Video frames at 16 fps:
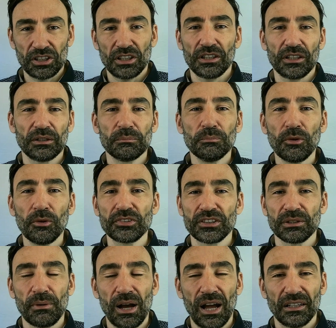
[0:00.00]
moves the
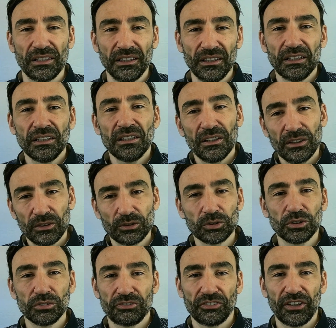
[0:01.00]
money to
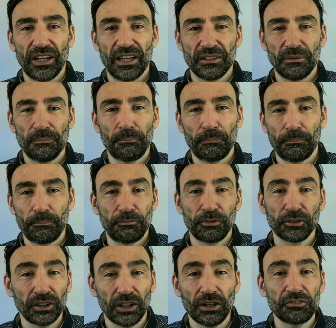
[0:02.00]
your friend.
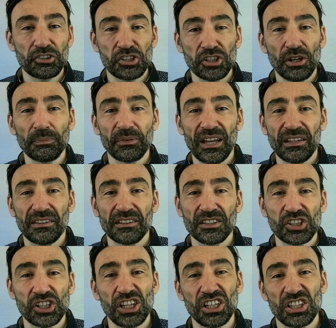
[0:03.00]
For the coffee shop, nothing
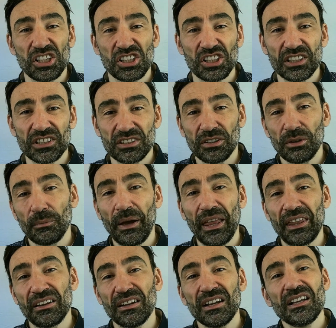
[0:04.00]
changes, or
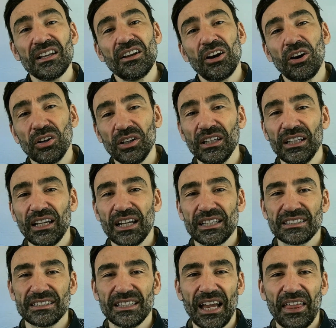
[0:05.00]
better, only a
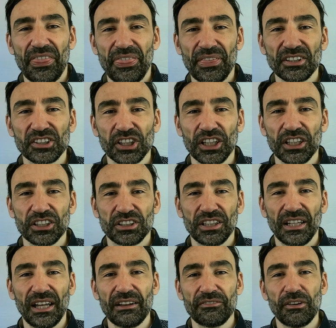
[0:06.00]
slight thing changes. They
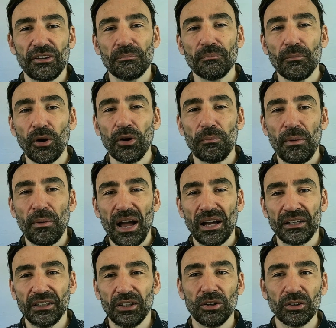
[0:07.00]
have more
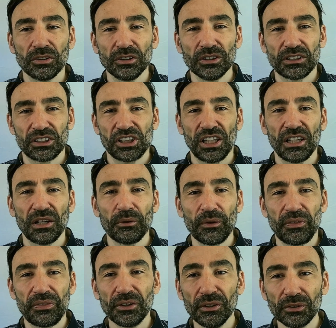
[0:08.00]
money on the channel
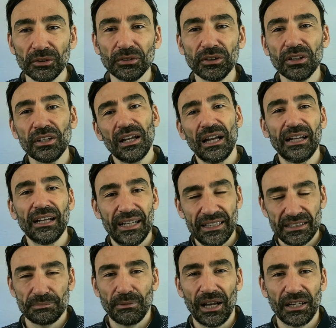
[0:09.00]
with you and
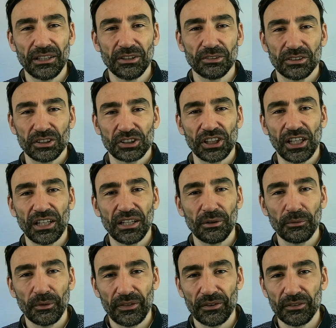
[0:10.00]
less money on the channel
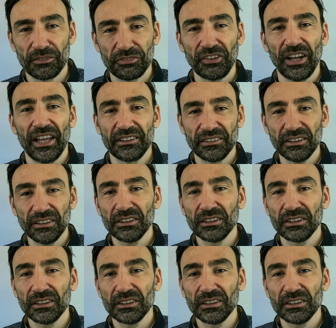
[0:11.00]
with your friend.